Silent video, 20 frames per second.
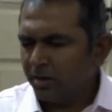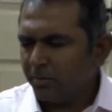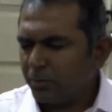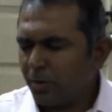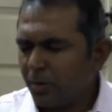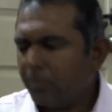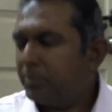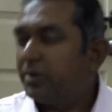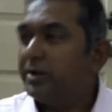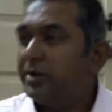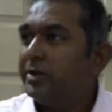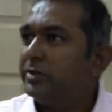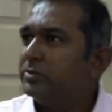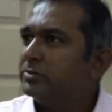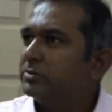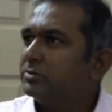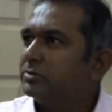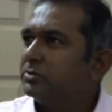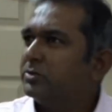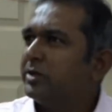
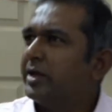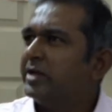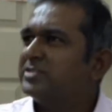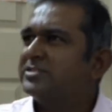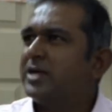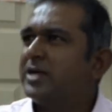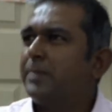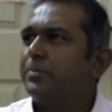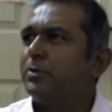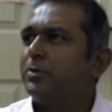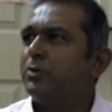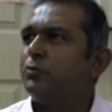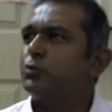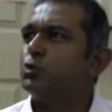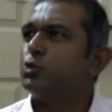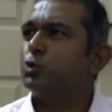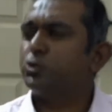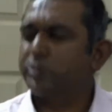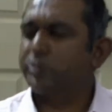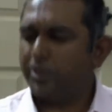probably the example
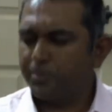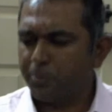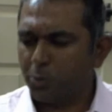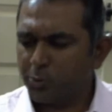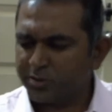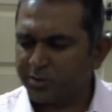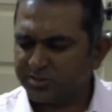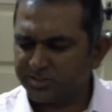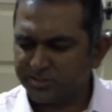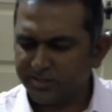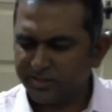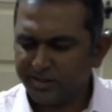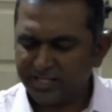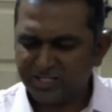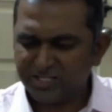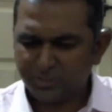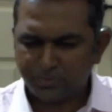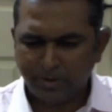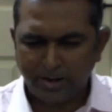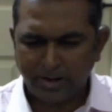of Ruth and Boaz
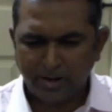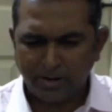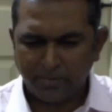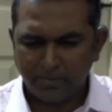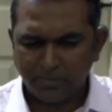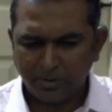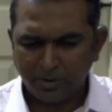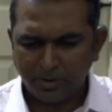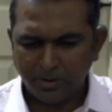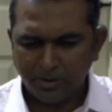inspired him.